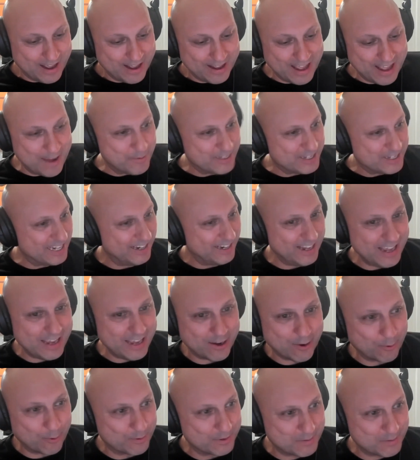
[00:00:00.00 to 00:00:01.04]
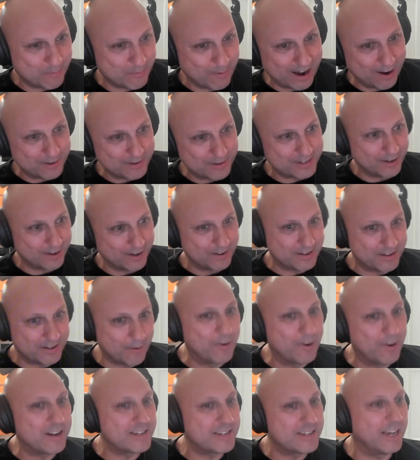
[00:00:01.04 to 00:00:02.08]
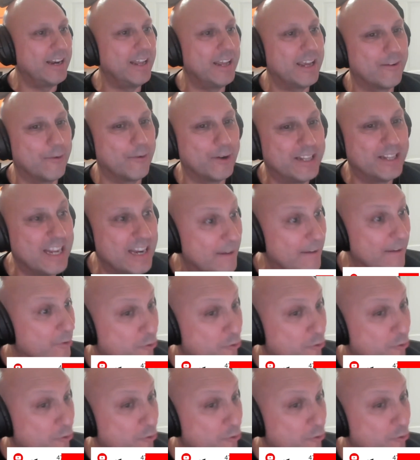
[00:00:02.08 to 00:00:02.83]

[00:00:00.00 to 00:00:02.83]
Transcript: it was illegal as well. So when I say legal, we didn't have a